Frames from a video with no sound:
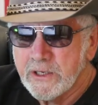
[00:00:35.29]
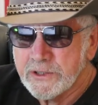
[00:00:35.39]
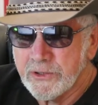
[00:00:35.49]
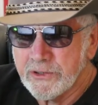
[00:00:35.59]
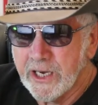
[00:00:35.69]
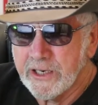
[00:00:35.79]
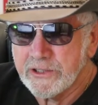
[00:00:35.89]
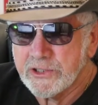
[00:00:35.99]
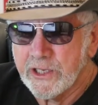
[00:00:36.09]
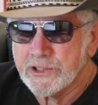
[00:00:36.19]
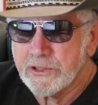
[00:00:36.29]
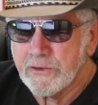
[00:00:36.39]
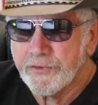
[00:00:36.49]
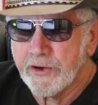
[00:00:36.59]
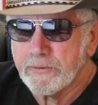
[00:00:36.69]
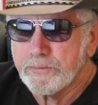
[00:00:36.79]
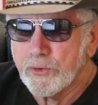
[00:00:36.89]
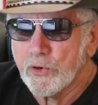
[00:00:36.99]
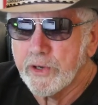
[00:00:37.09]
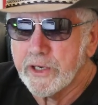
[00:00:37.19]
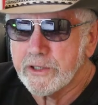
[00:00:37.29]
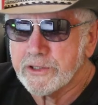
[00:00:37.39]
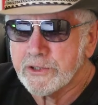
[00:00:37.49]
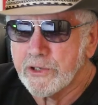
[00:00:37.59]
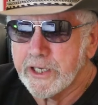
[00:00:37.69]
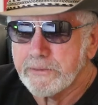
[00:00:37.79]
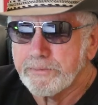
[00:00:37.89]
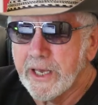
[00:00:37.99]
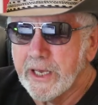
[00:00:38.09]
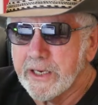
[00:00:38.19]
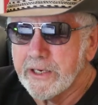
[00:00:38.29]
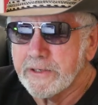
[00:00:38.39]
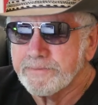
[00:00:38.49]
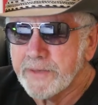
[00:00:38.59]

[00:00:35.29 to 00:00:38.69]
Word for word: so non-essential federal employees could get paid,